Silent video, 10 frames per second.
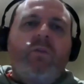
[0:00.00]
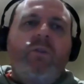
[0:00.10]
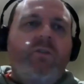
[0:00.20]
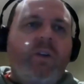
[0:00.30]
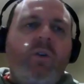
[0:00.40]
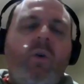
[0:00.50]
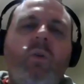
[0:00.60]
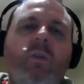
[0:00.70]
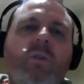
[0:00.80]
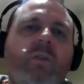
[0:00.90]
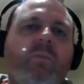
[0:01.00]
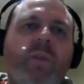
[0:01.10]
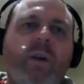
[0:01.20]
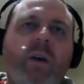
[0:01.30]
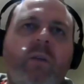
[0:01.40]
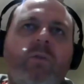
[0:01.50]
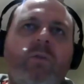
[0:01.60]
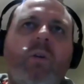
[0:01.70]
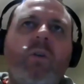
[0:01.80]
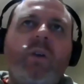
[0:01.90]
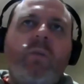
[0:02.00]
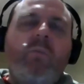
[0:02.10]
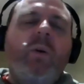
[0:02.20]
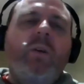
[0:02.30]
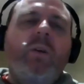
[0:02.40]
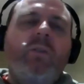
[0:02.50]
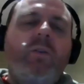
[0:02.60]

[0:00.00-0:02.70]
Virtually all of them have grossed $1 billion